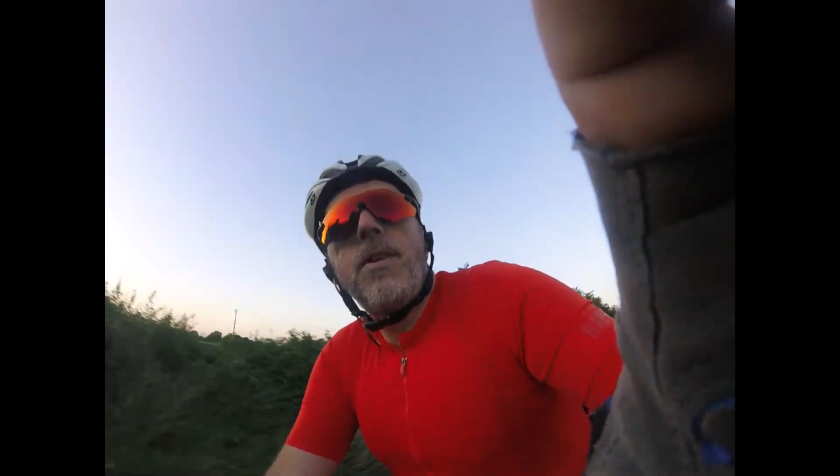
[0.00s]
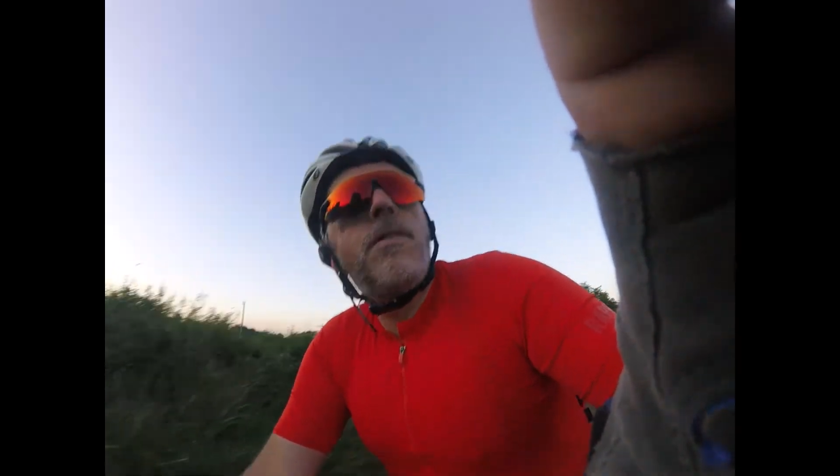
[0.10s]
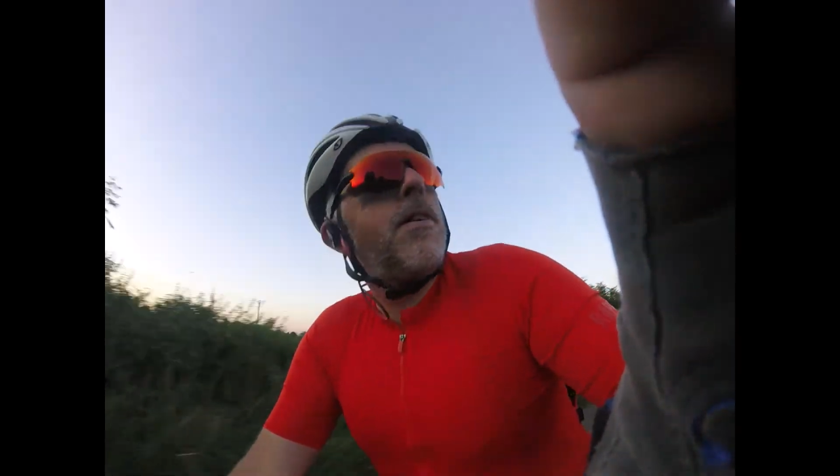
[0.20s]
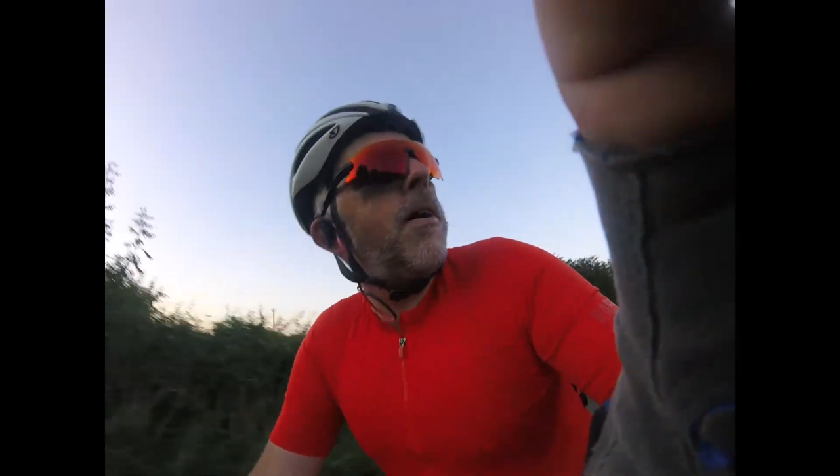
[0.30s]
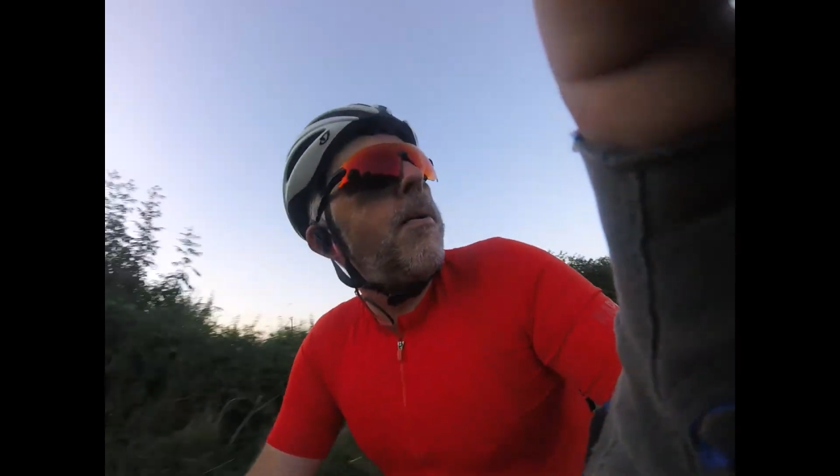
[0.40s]

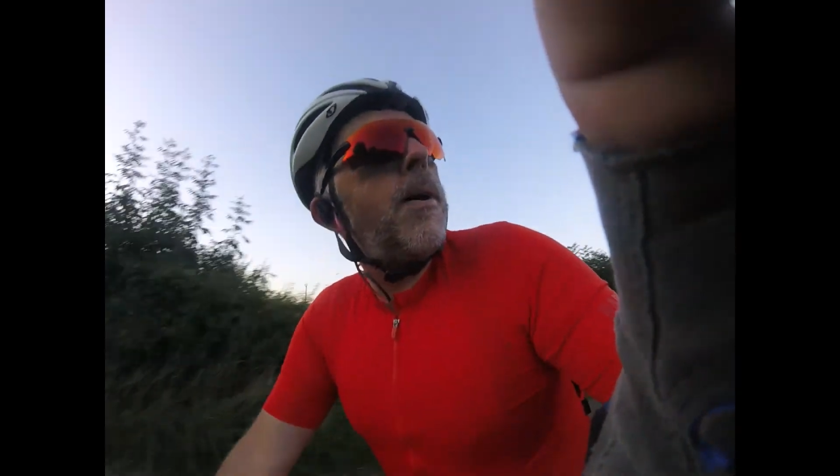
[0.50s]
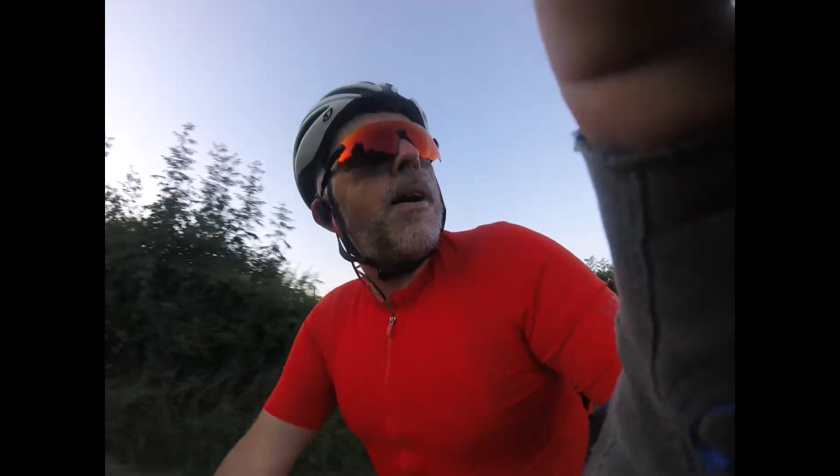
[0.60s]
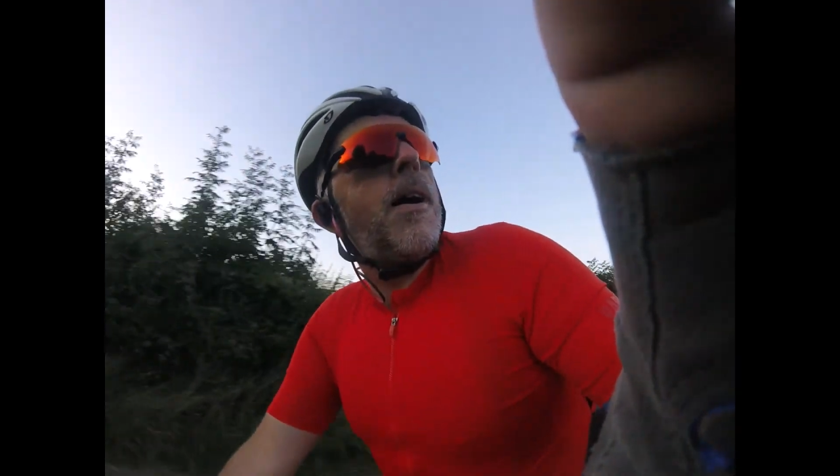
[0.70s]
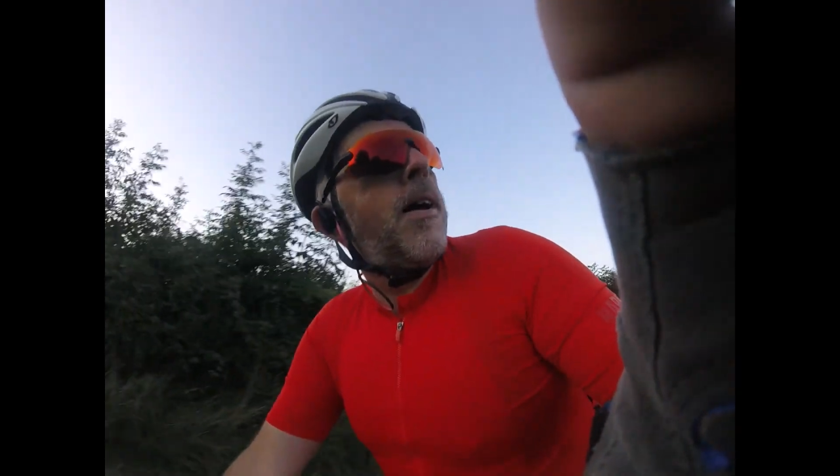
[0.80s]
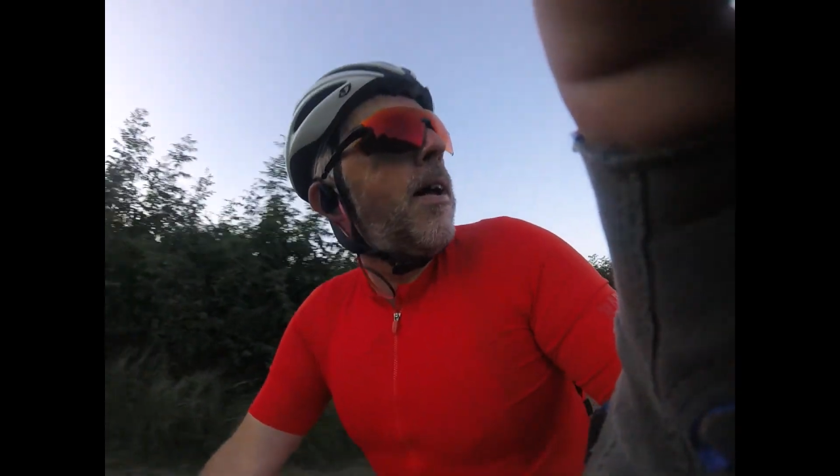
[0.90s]
So
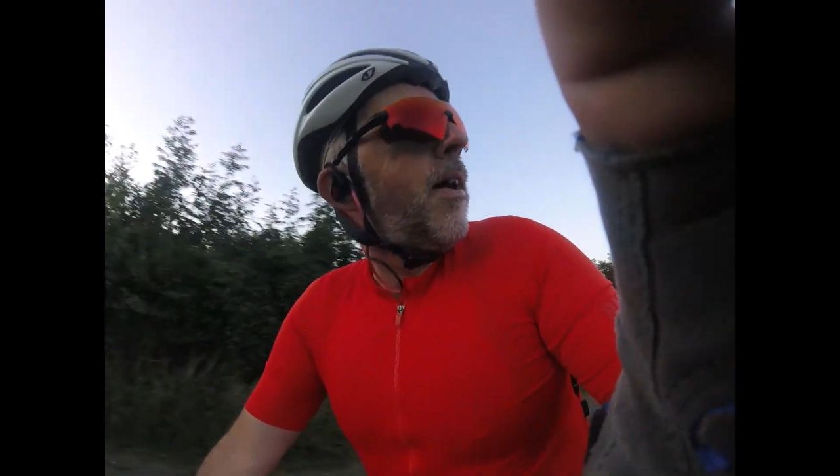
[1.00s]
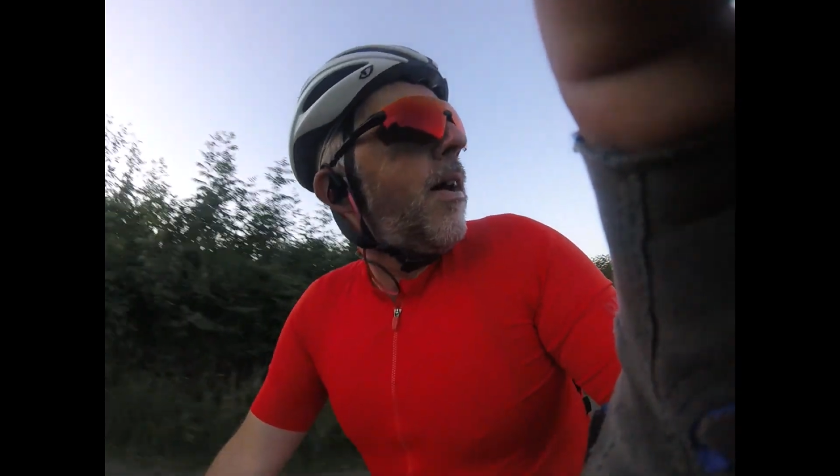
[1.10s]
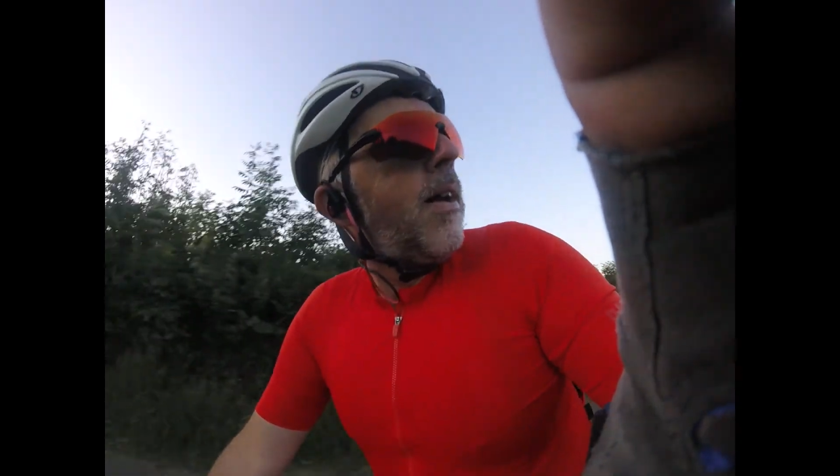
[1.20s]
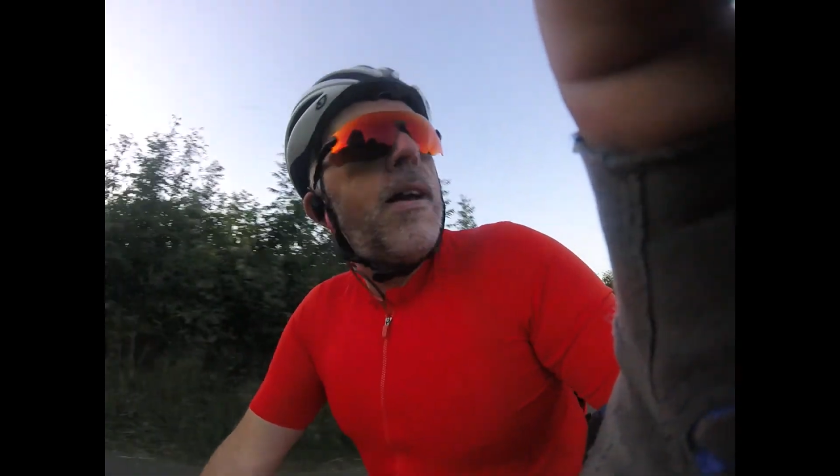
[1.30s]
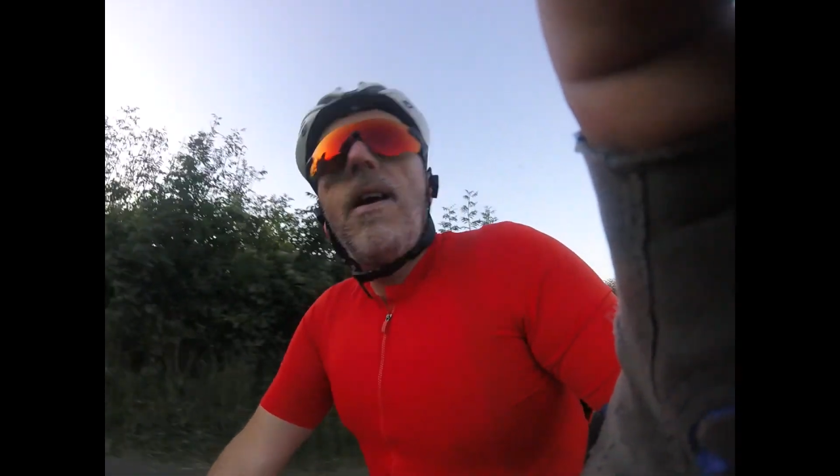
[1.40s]

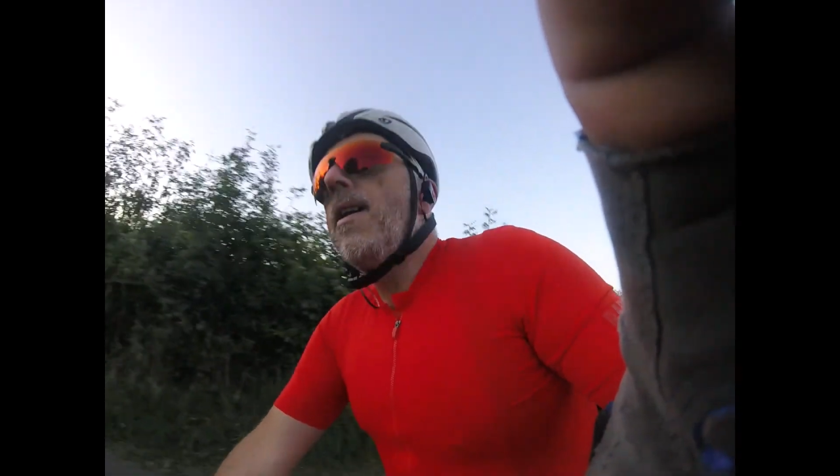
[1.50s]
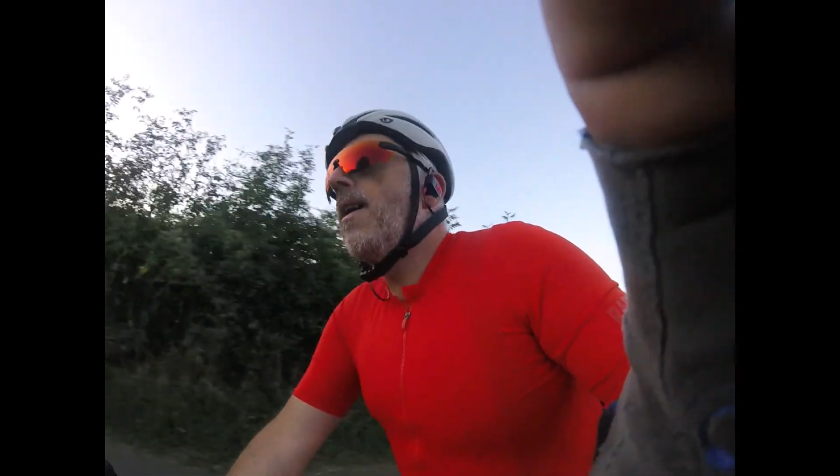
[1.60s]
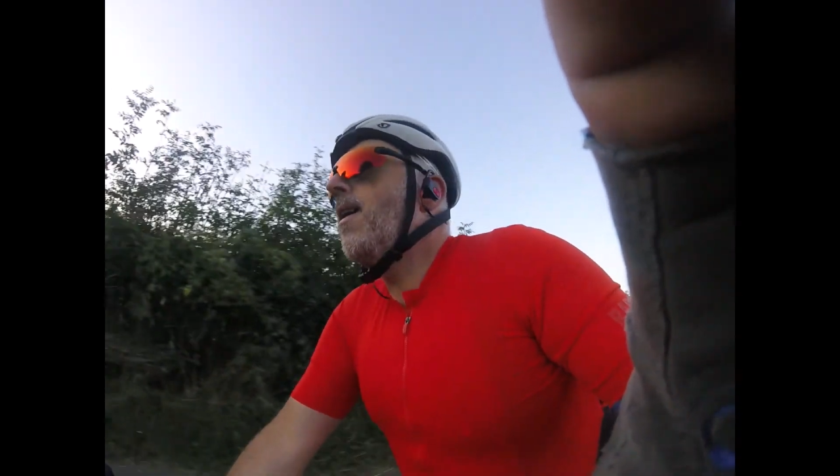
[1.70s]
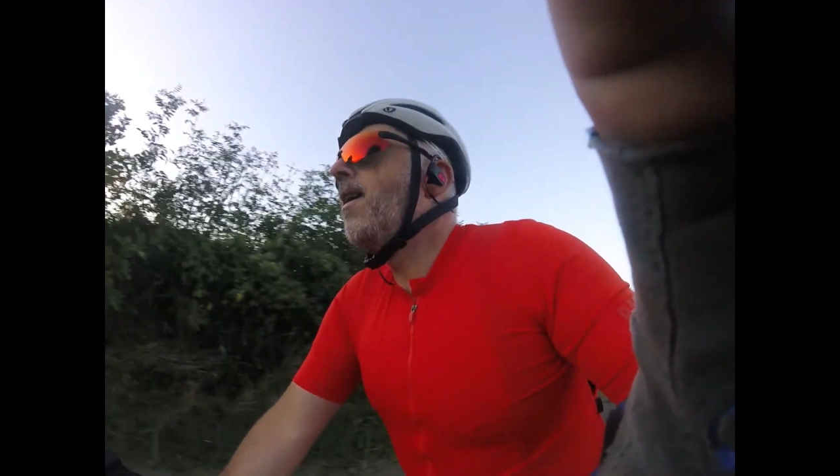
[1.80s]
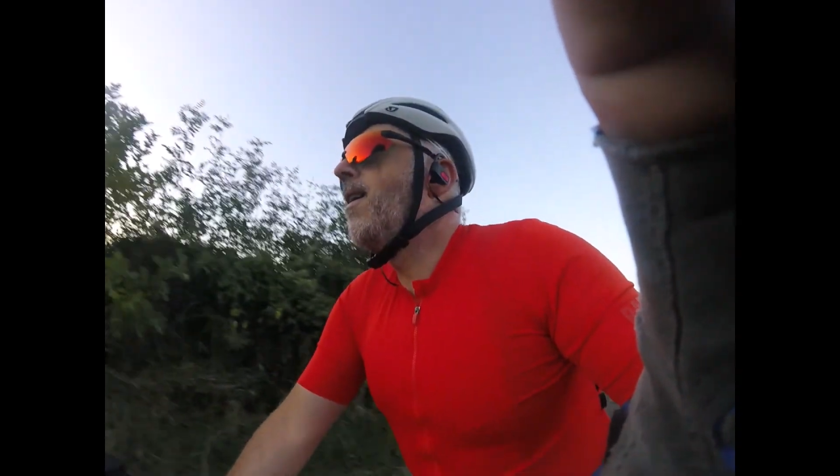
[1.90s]
yeah.